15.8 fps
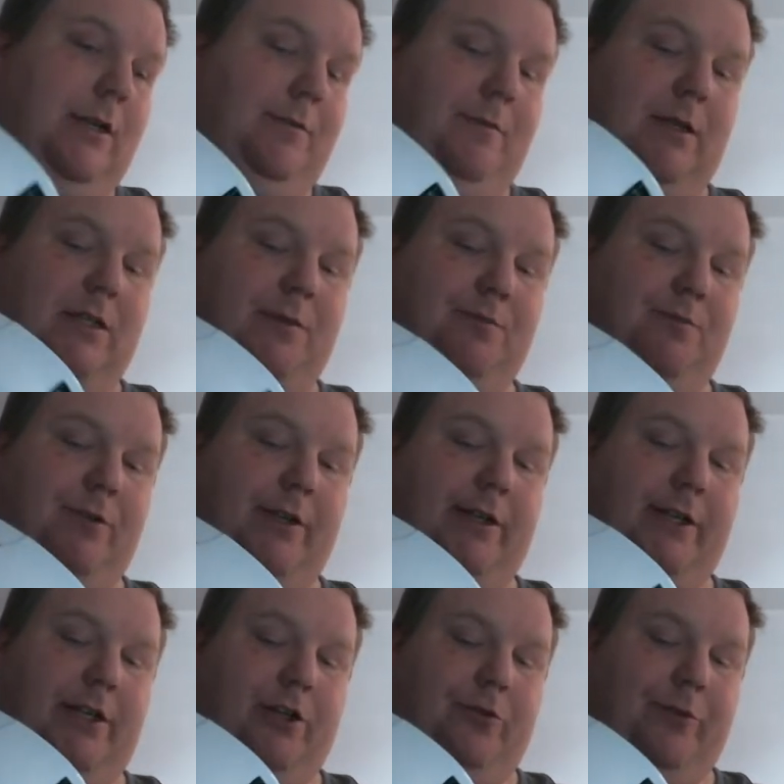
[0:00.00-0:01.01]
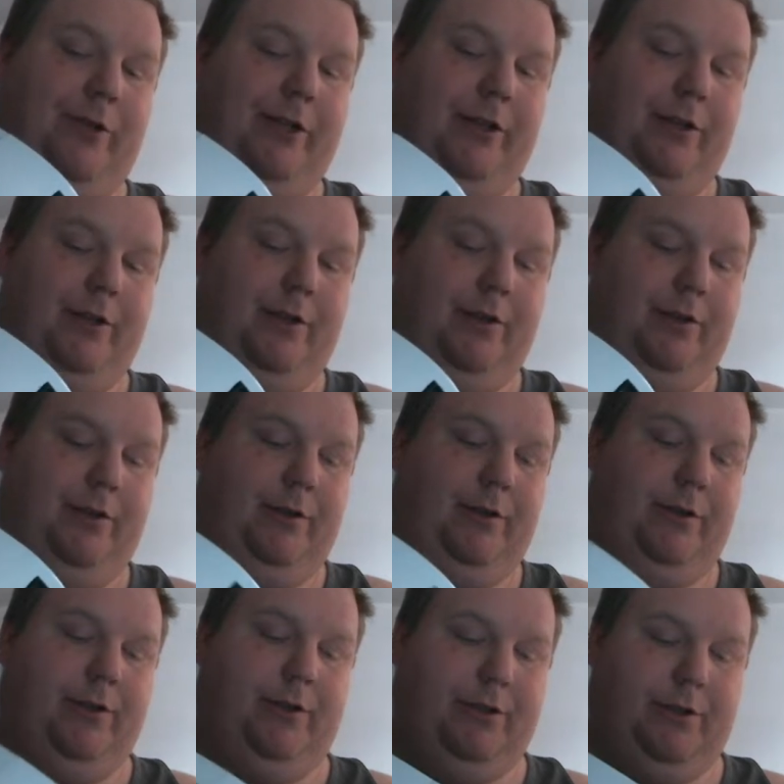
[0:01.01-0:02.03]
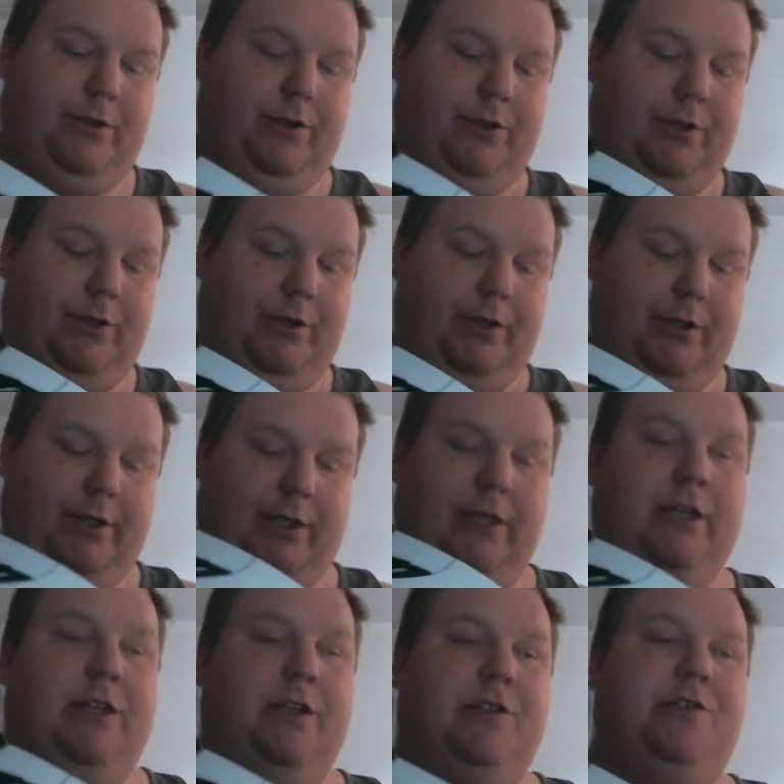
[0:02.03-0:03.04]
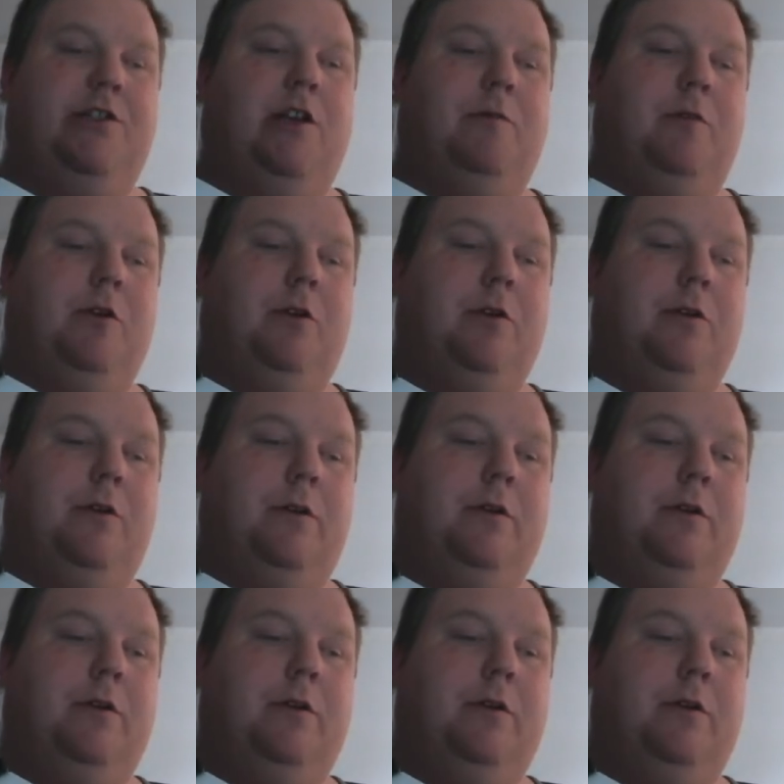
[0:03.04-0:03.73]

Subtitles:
my spring helmet in the summer.